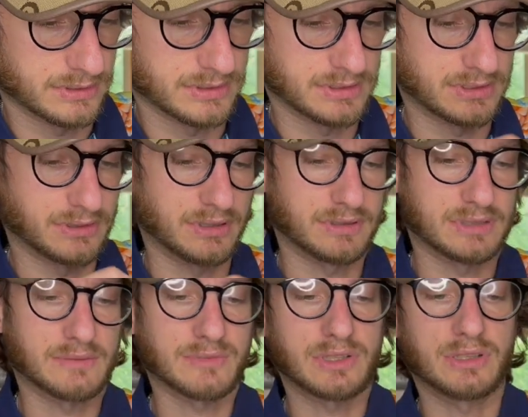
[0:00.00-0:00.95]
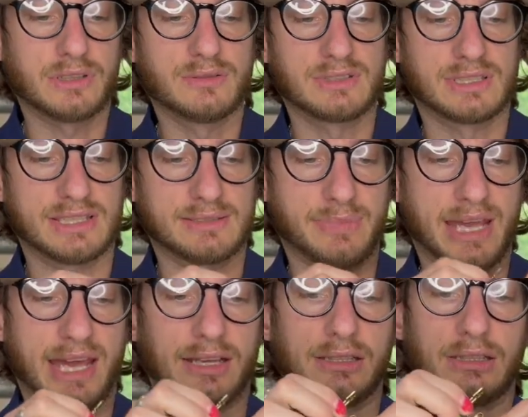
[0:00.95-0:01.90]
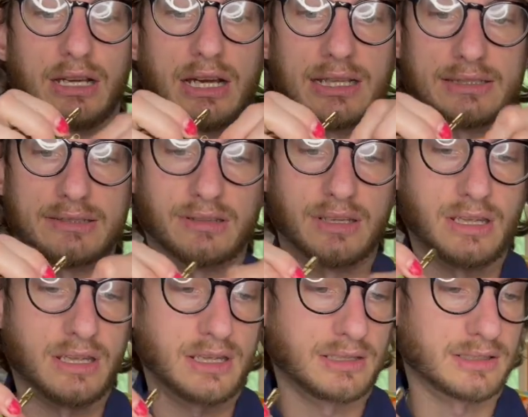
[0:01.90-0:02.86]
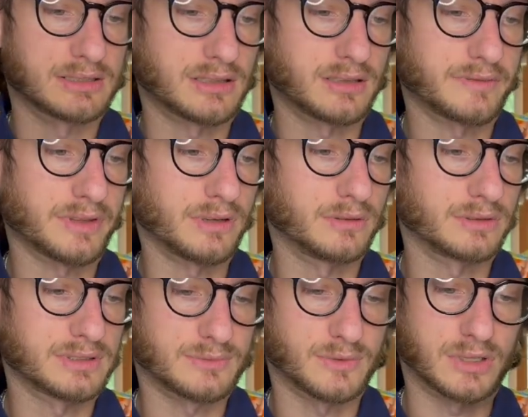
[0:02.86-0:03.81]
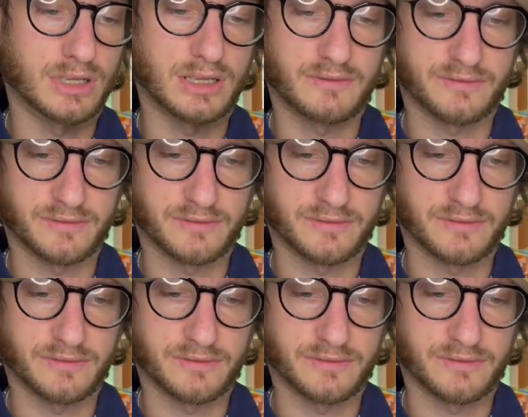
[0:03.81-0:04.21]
So that someone used this bag a lot because all of the gold is worn off,